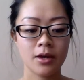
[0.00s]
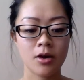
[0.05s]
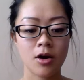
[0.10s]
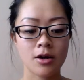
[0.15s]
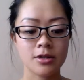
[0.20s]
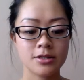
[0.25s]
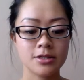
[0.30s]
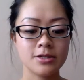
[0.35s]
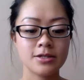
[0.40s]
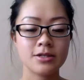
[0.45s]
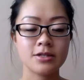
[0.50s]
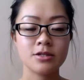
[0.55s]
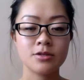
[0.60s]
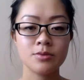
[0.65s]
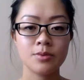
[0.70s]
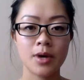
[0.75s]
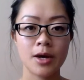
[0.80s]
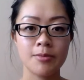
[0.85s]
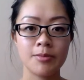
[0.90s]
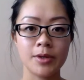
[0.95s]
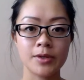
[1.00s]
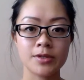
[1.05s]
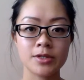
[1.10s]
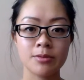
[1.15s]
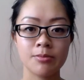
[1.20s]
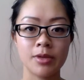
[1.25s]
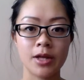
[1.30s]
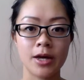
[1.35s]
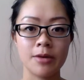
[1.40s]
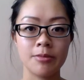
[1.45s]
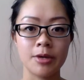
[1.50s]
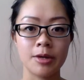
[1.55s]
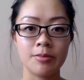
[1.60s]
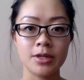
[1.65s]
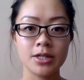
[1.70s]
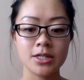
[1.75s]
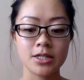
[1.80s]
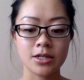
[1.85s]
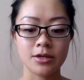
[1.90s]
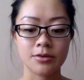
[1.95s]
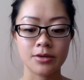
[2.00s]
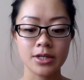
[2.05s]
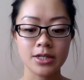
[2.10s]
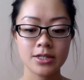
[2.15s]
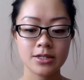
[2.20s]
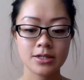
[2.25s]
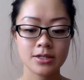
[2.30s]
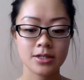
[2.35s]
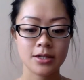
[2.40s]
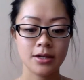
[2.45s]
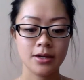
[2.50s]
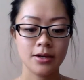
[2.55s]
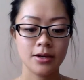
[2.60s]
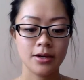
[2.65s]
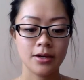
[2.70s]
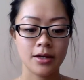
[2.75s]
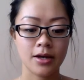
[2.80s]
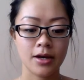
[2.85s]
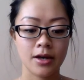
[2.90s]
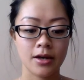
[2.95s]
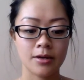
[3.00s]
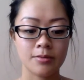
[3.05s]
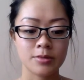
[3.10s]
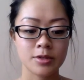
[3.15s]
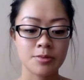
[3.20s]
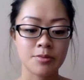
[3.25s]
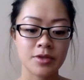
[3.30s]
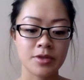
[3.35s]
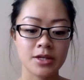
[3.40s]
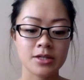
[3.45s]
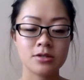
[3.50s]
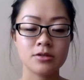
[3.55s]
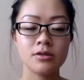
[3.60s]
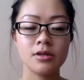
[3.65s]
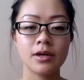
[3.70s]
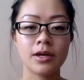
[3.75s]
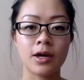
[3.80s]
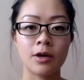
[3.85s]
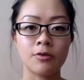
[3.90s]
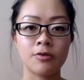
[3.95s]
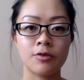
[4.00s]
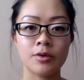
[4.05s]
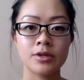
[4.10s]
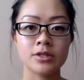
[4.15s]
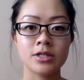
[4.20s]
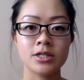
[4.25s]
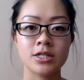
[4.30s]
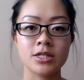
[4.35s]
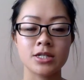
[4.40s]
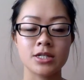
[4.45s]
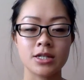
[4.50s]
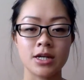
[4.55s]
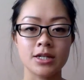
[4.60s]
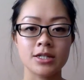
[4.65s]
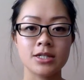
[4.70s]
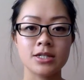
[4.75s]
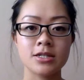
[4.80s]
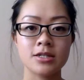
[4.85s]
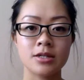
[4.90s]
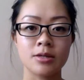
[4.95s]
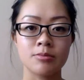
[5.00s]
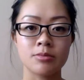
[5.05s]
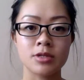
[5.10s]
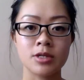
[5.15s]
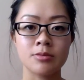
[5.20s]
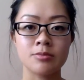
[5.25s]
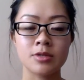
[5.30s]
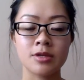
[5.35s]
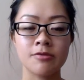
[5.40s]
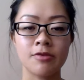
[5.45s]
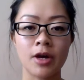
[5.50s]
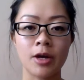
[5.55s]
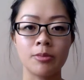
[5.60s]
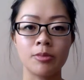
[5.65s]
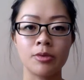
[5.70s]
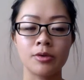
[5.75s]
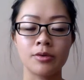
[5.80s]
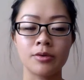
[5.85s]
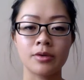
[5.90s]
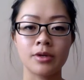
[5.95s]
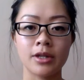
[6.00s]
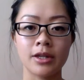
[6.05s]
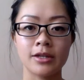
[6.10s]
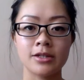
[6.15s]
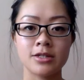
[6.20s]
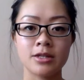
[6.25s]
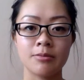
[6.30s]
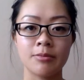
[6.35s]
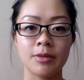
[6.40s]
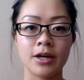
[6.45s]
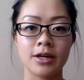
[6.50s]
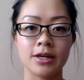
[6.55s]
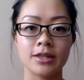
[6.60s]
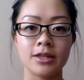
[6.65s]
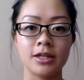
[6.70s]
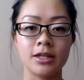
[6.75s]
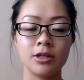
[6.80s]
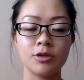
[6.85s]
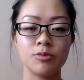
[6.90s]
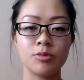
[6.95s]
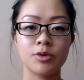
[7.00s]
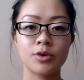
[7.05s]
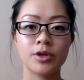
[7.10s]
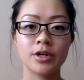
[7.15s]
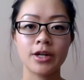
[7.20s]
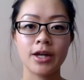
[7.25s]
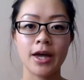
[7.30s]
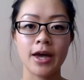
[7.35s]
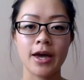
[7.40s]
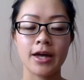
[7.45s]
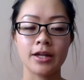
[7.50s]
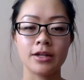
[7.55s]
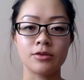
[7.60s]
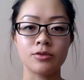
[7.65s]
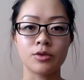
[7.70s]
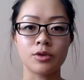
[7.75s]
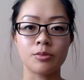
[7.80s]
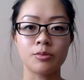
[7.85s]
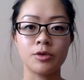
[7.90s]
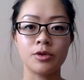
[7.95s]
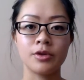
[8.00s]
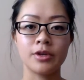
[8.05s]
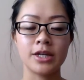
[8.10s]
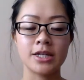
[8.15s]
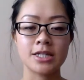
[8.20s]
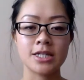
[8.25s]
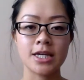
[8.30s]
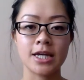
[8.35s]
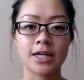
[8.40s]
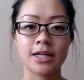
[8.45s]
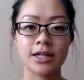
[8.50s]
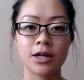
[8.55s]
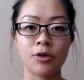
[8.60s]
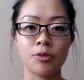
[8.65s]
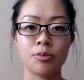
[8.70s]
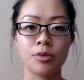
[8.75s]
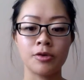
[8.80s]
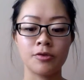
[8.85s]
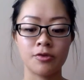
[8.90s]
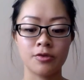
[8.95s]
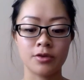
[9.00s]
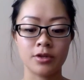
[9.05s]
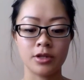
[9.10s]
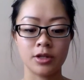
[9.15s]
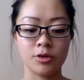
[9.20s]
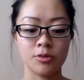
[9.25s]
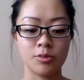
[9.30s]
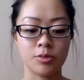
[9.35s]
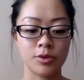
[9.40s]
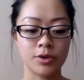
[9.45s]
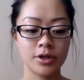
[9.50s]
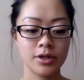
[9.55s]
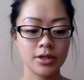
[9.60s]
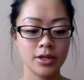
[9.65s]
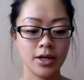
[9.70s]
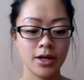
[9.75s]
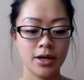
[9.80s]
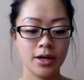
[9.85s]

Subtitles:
causes as to why milk supply may be decreased, some things to look out for such as signs and symptoms of hypoglycemia in the newborn and normal intake and output for the newborn,